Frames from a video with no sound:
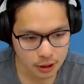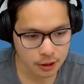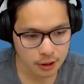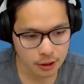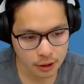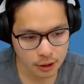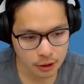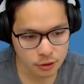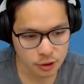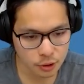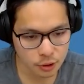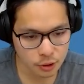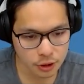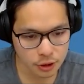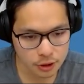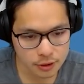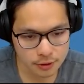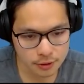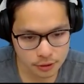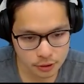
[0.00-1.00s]
also
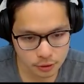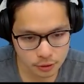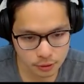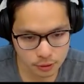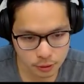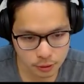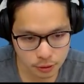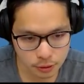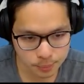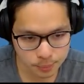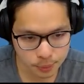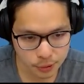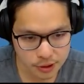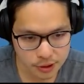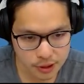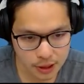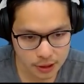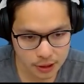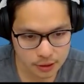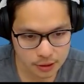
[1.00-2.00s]
good to
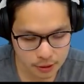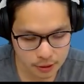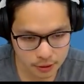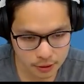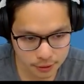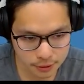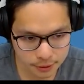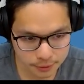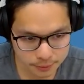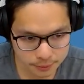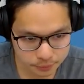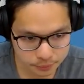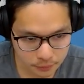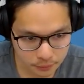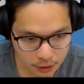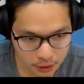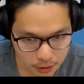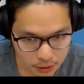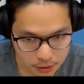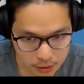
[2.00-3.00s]
predict the
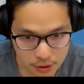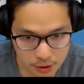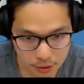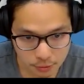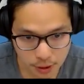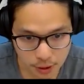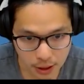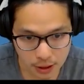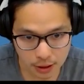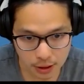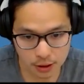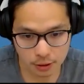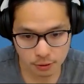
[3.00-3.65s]
terrain.